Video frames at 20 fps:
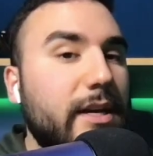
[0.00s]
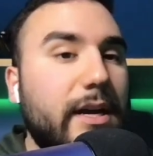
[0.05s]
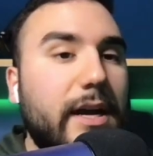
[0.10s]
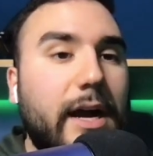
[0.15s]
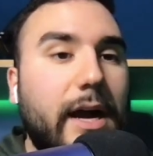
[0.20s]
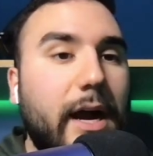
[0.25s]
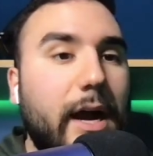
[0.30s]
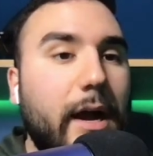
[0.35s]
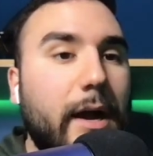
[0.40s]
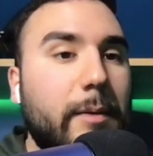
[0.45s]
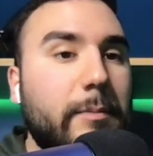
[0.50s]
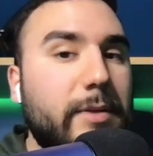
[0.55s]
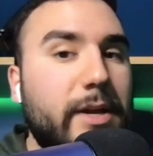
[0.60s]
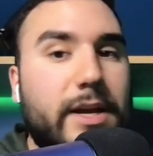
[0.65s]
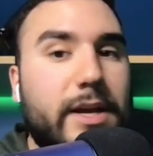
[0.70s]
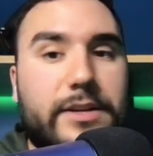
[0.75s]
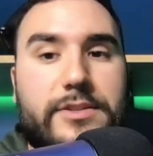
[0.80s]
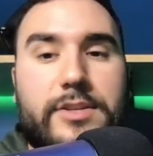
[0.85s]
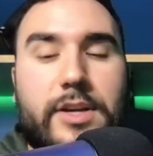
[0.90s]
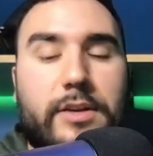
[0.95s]
Um,
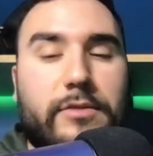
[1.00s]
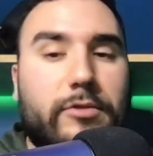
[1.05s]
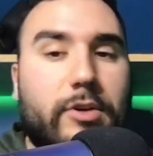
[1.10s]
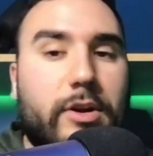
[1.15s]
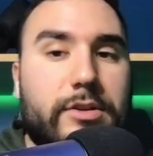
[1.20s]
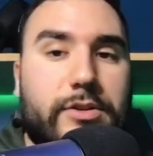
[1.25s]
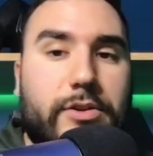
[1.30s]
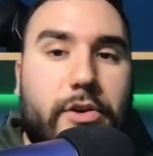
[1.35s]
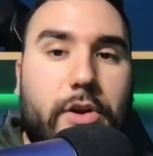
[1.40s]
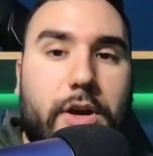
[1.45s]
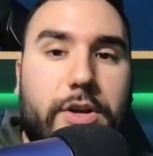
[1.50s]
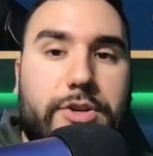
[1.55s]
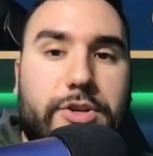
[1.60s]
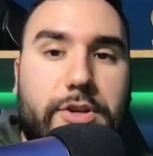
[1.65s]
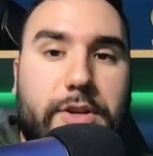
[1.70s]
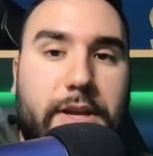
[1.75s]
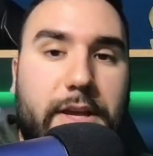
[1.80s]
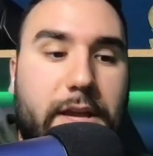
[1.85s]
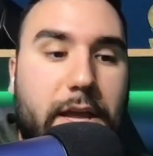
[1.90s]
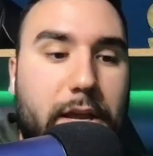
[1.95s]
yeah, Sunrun's
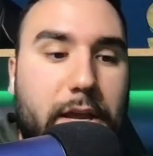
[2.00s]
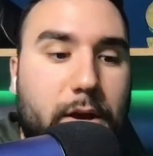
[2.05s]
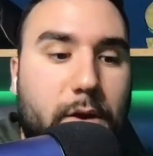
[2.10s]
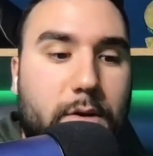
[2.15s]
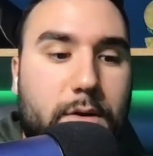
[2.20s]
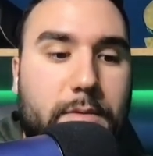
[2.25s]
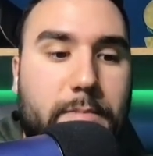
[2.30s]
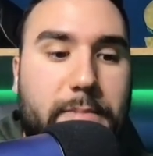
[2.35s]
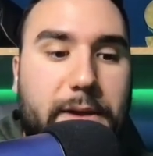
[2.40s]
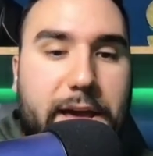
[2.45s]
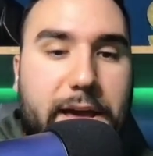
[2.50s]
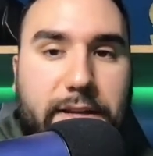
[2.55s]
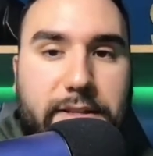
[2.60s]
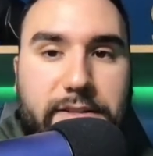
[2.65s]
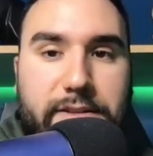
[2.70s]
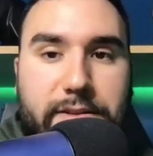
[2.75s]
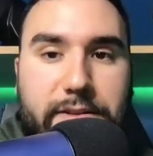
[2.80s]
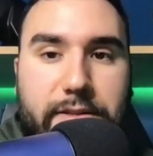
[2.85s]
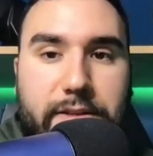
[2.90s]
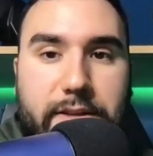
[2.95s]
crushing it. And going back
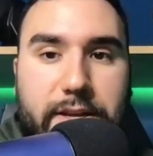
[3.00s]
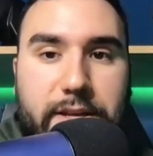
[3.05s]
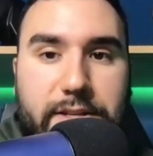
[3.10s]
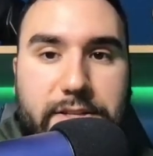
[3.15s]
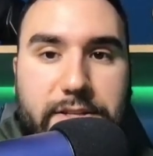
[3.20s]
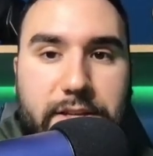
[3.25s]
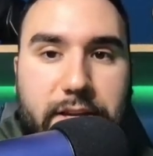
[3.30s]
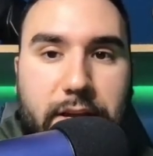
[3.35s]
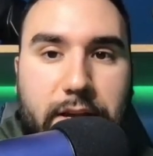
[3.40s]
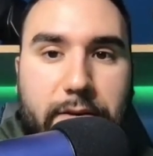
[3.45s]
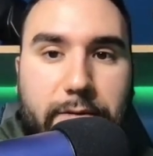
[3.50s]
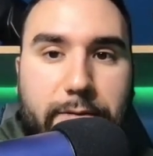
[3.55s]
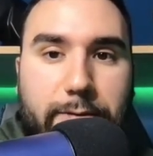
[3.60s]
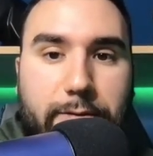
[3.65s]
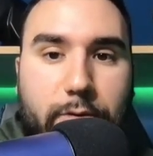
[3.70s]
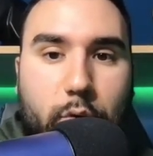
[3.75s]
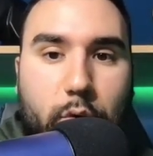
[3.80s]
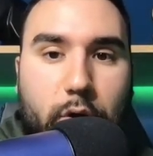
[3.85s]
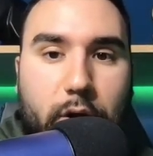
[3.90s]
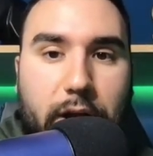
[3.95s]
to this
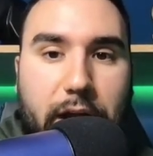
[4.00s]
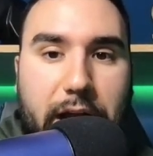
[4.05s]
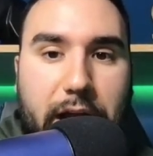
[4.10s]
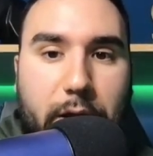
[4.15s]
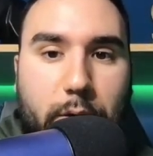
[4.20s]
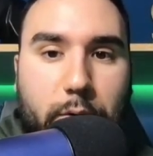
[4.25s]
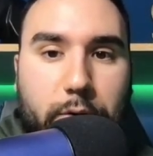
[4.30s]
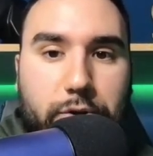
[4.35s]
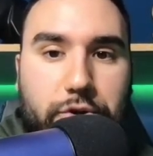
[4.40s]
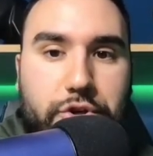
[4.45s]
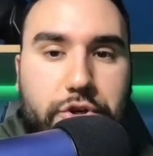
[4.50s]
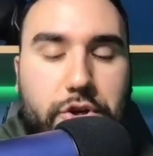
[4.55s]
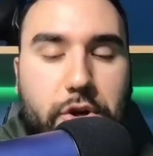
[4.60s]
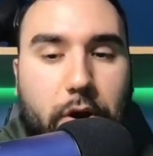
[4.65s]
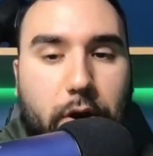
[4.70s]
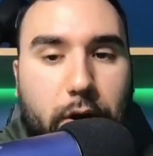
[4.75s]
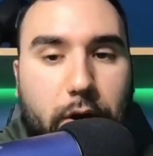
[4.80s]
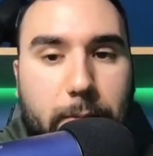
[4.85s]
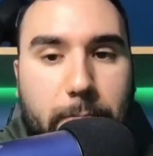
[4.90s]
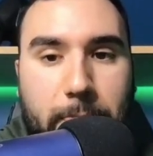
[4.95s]
four-hour
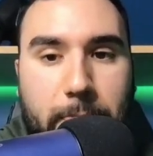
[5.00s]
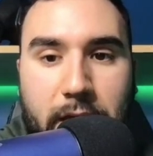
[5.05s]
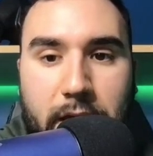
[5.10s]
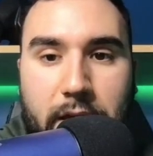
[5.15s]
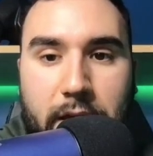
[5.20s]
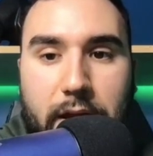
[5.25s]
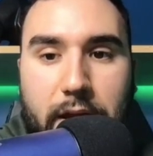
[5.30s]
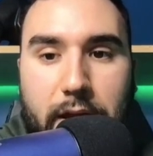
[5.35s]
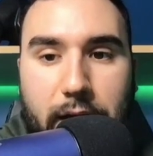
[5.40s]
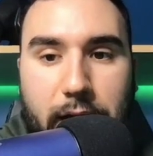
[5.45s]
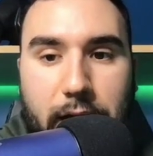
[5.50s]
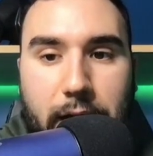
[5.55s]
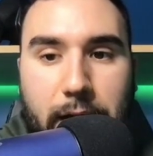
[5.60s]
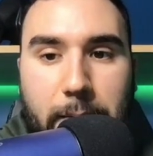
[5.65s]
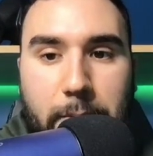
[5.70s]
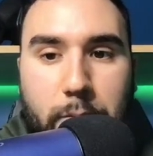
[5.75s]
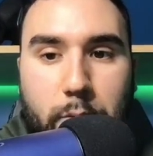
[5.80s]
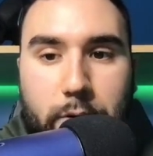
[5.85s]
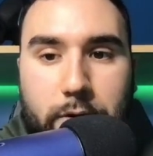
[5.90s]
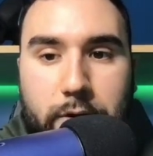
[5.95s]
chart,
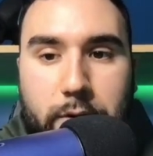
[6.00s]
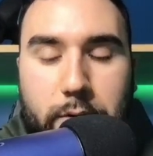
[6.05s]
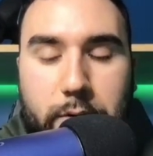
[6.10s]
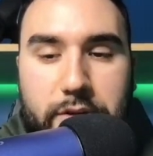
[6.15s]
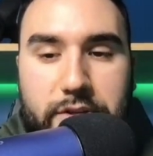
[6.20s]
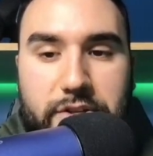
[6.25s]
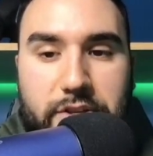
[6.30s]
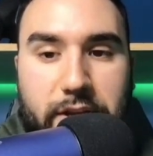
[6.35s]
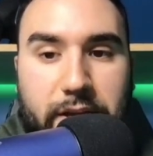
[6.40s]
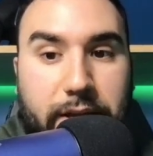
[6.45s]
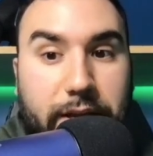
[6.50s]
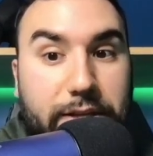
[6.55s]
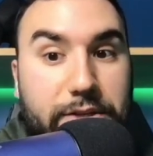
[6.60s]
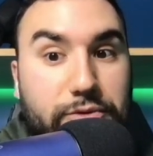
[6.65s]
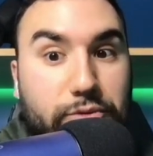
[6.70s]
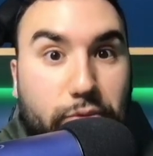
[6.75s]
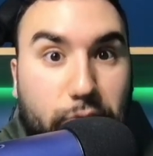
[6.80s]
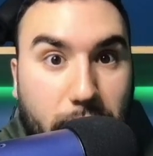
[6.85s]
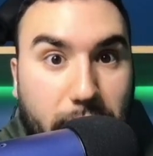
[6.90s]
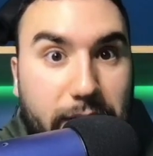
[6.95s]
um, we're noticing it's
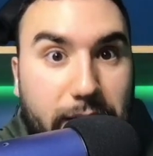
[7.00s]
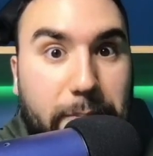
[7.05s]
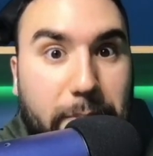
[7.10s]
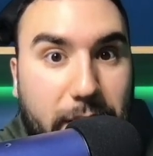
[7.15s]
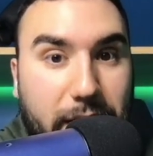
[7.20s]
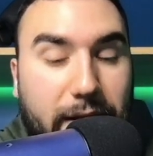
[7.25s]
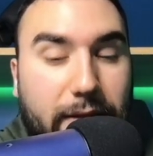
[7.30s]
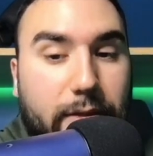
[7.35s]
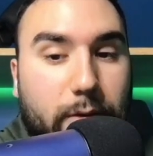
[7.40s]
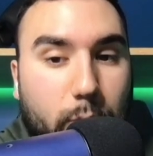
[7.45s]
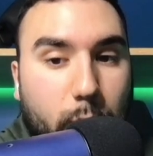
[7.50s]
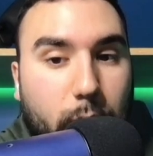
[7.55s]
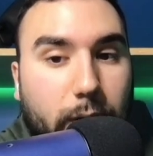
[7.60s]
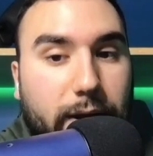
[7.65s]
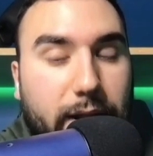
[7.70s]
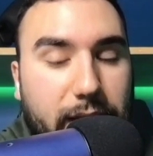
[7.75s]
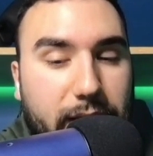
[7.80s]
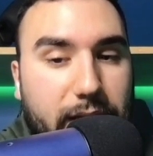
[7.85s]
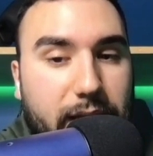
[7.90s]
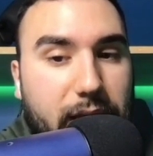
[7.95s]
right by the
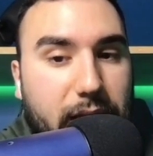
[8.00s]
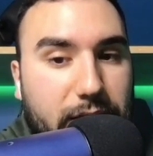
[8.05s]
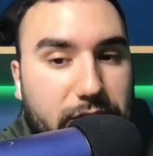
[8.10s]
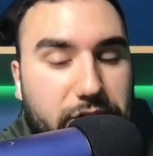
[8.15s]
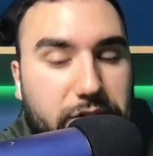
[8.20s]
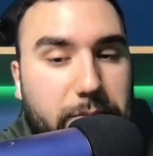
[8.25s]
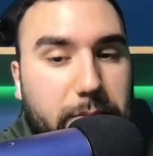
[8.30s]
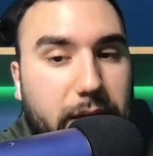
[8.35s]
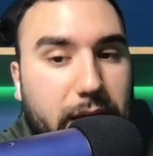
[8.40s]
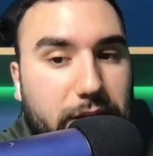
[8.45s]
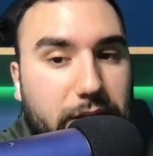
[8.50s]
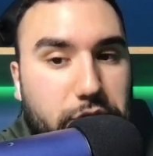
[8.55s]
180 SMA.